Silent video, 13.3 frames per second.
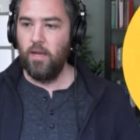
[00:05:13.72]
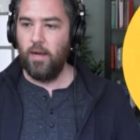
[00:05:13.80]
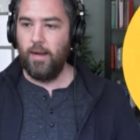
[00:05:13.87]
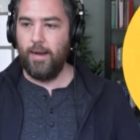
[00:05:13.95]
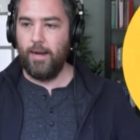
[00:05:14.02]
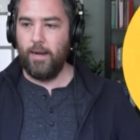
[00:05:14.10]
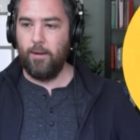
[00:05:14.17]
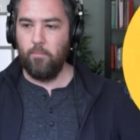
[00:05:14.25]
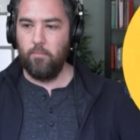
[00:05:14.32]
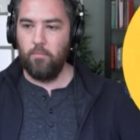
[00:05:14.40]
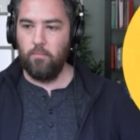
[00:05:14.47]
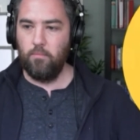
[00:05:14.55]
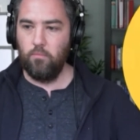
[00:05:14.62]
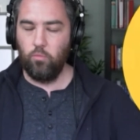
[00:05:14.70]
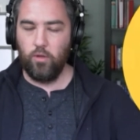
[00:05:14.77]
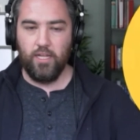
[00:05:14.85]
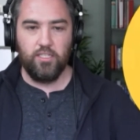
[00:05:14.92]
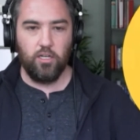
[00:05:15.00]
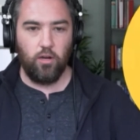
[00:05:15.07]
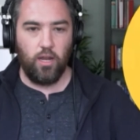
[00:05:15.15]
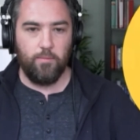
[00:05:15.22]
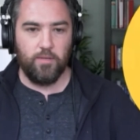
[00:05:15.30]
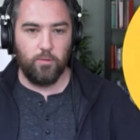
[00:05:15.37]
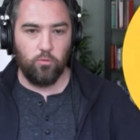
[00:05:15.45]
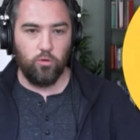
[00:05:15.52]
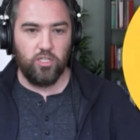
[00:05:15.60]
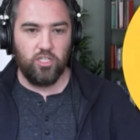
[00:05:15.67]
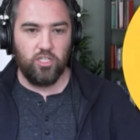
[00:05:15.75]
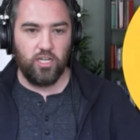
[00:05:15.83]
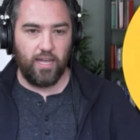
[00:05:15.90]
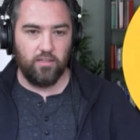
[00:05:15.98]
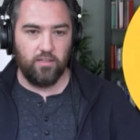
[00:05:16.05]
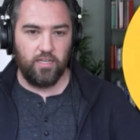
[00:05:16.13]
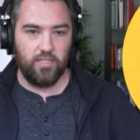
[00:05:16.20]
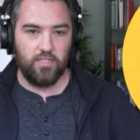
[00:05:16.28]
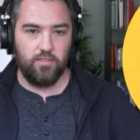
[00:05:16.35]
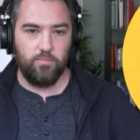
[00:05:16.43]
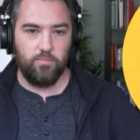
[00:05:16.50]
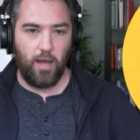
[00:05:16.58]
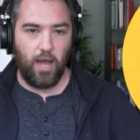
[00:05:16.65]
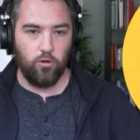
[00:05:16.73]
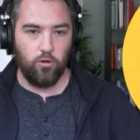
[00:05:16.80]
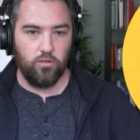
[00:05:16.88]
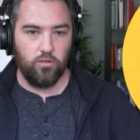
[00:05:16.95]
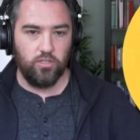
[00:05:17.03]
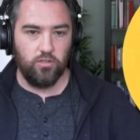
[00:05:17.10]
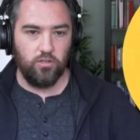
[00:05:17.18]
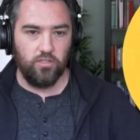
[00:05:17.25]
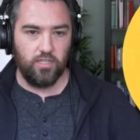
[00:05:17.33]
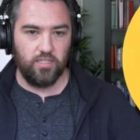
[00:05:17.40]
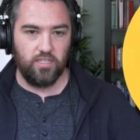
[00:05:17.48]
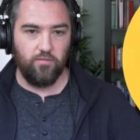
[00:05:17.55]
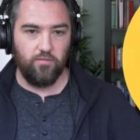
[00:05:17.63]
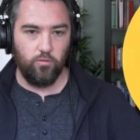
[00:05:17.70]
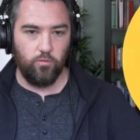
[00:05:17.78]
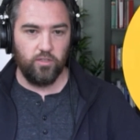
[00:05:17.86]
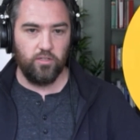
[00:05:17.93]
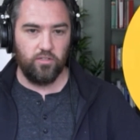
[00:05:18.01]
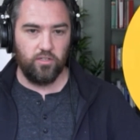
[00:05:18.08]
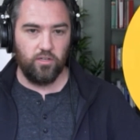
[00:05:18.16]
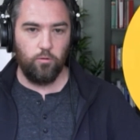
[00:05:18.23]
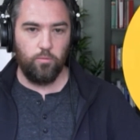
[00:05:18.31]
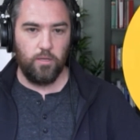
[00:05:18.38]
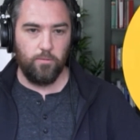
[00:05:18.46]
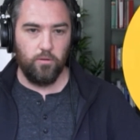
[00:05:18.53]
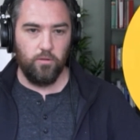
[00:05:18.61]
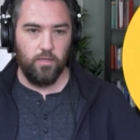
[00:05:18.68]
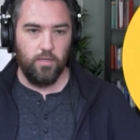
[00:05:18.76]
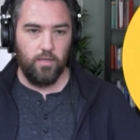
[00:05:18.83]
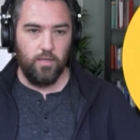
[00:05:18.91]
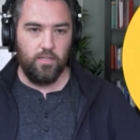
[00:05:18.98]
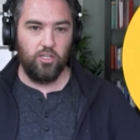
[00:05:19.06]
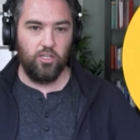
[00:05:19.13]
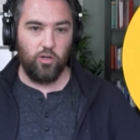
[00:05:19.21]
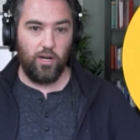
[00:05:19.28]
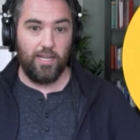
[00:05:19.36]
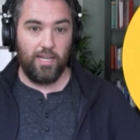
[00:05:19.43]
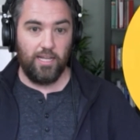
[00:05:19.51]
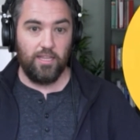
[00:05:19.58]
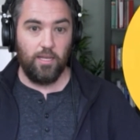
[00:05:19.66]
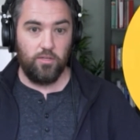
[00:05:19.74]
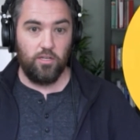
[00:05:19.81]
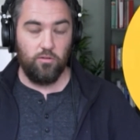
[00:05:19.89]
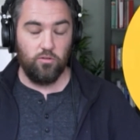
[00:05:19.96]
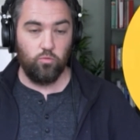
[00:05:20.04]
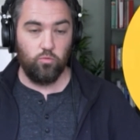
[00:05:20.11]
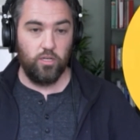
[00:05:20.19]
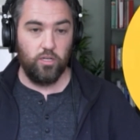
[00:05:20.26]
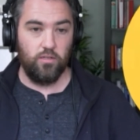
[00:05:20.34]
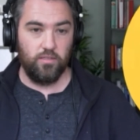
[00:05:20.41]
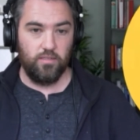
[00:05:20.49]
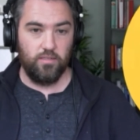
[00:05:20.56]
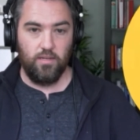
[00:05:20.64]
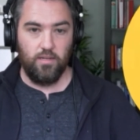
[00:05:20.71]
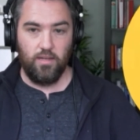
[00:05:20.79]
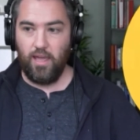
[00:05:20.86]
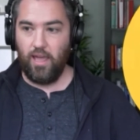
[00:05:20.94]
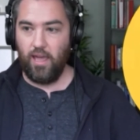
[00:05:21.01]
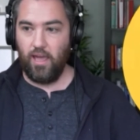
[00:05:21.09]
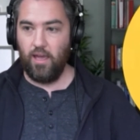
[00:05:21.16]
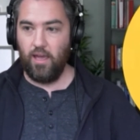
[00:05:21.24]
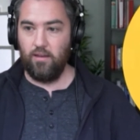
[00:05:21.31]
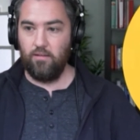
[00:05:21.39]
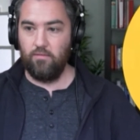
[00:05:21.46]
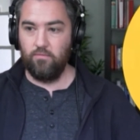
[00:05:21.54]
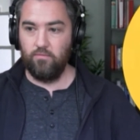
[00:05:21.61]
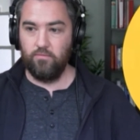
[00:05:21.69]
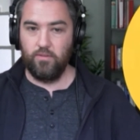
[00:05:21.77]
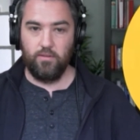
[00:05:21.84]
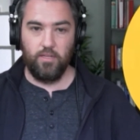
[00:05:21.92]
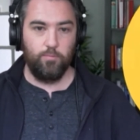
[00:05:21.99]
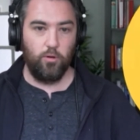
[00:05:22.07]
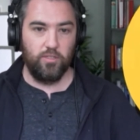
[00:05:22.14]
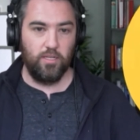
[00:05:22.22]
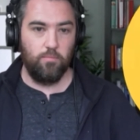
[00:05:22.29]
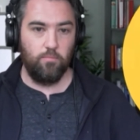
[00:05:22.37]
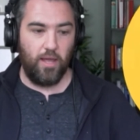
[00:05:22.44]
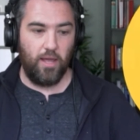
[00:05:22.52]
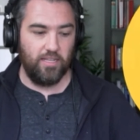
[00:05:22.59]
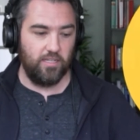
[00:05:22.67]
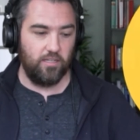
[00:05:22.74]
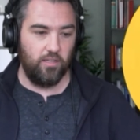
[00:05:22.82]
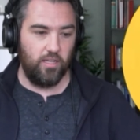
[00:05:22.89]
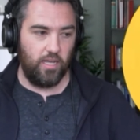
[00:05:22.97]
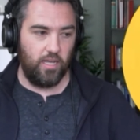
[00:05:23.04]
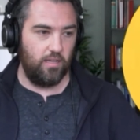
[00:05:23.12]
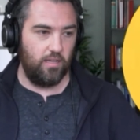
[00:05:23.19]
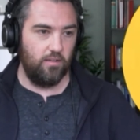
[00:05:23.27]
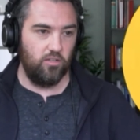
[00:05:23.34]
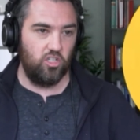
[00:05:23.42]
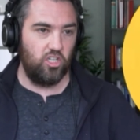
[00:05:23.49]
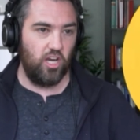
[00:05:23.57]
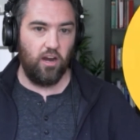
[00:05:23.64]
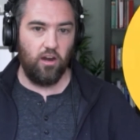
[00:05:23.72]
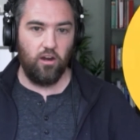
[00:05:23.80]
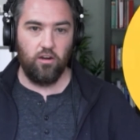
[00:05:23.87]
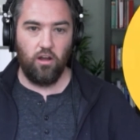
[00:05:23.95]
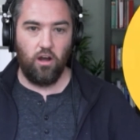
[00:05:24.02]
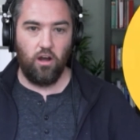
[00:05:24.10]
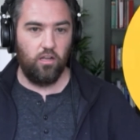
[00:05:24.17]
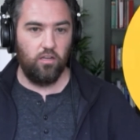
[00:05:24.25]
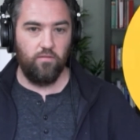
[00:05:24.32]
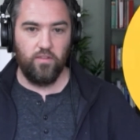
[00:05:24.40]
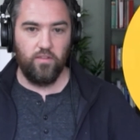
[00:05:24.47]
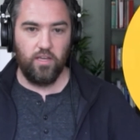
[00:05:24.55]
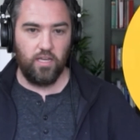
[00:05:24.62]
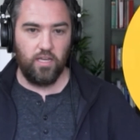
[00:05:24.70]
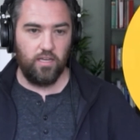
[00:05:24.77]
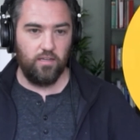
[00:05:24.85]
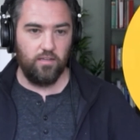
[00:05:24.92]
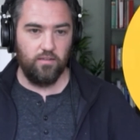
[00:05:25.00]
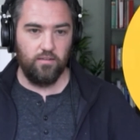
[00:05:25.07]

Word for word: um, Instagram has been reaching out to its power users, its influencers, and other people to try to get them to use Reels. And this person basically shared all of the